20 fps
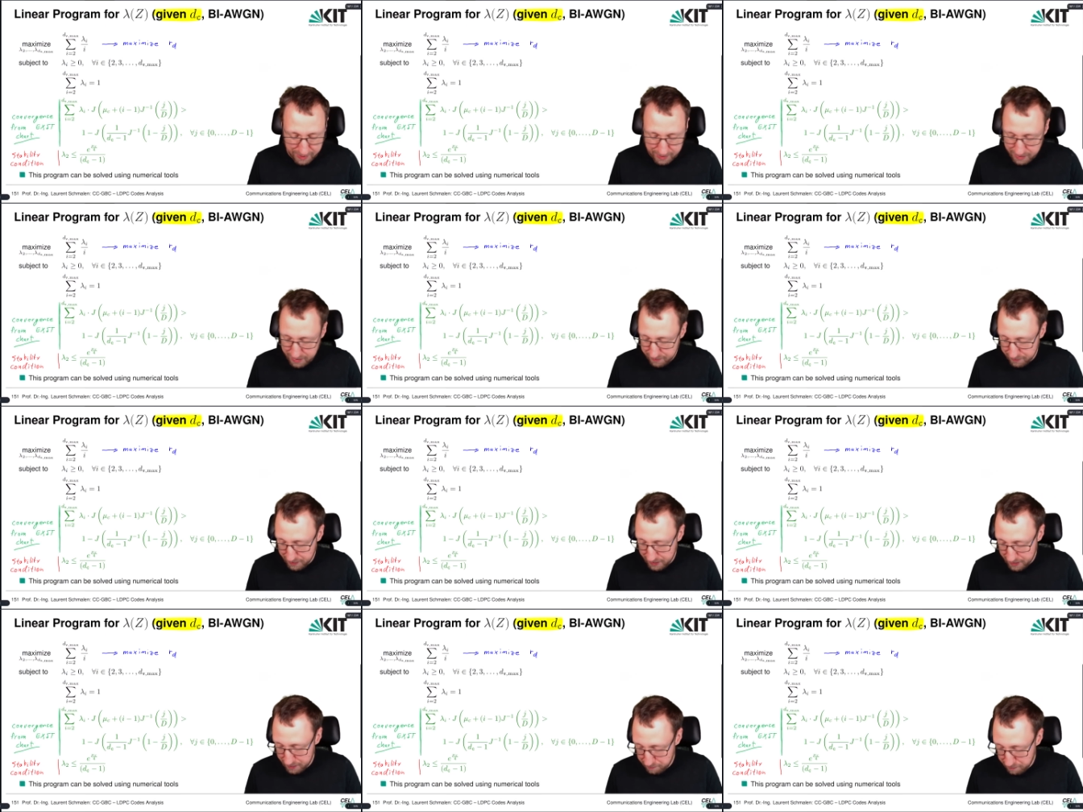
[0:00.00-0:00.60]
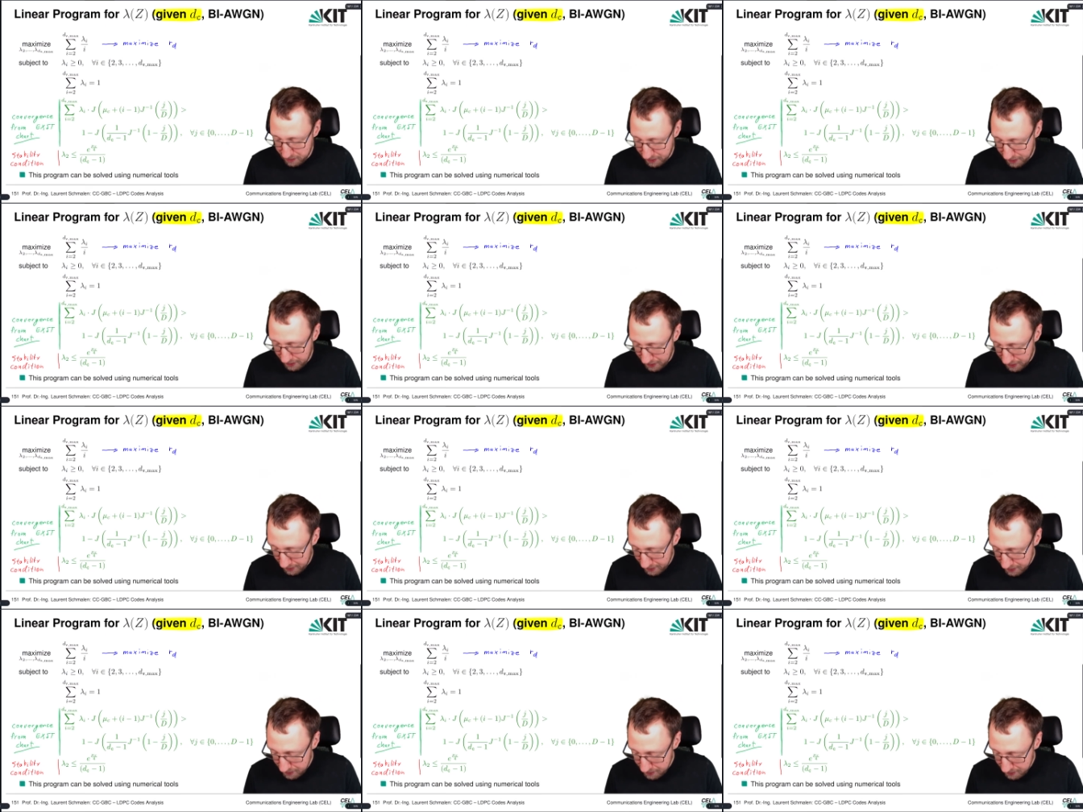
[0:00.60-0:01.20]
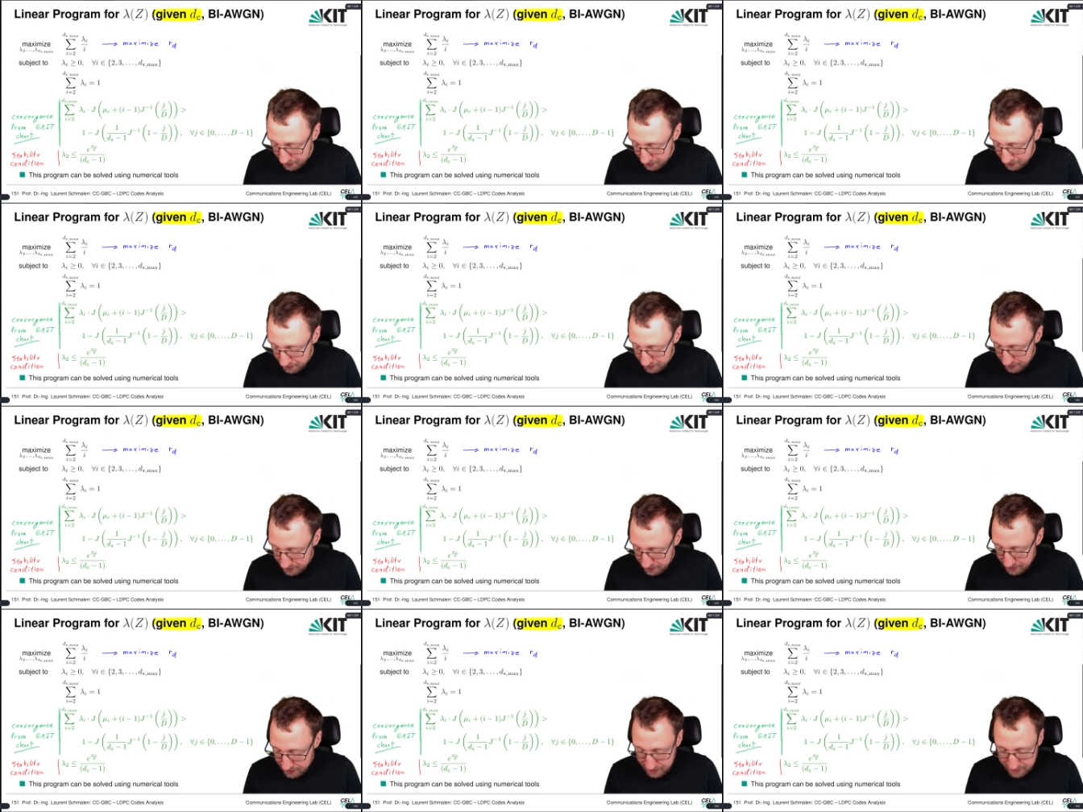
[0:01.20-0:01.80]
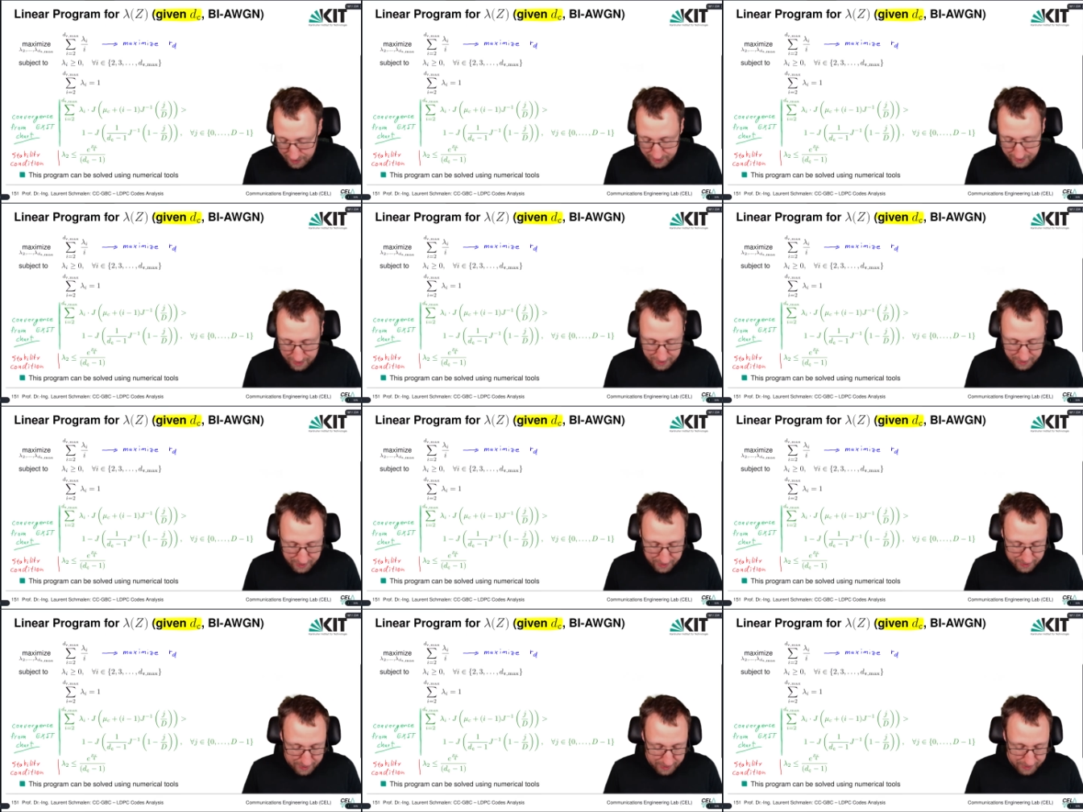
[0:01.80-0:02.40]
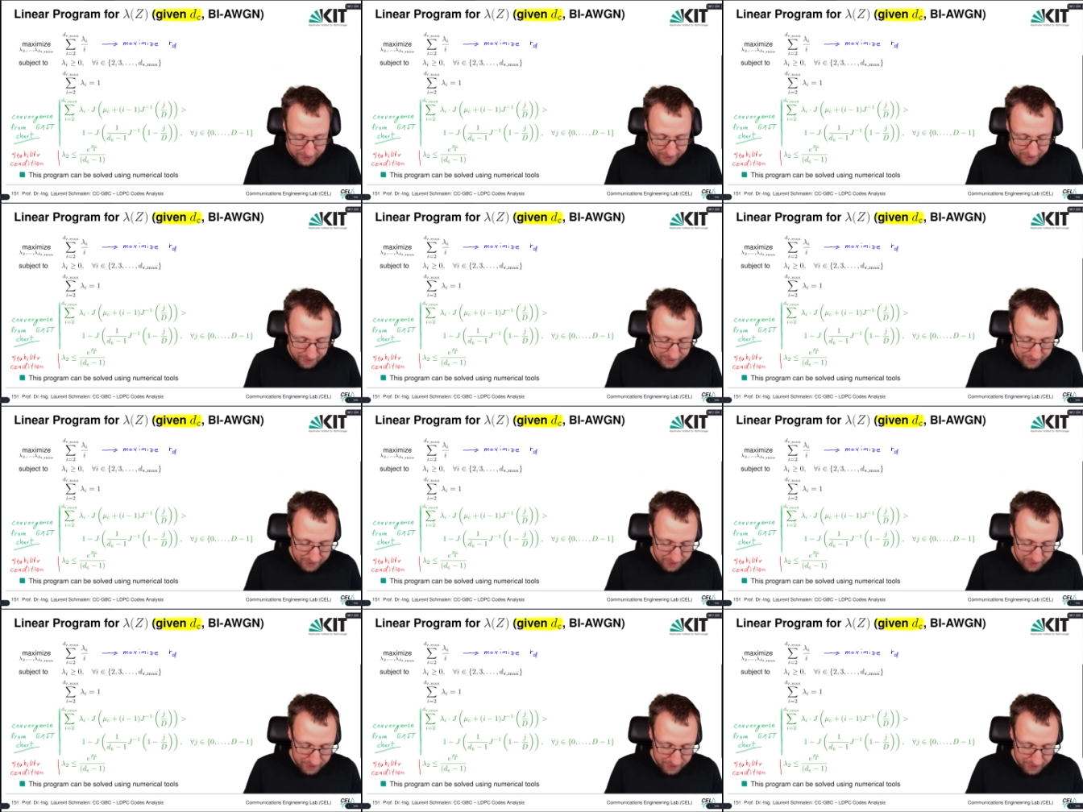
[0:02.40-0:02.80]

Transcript: divided by I. This is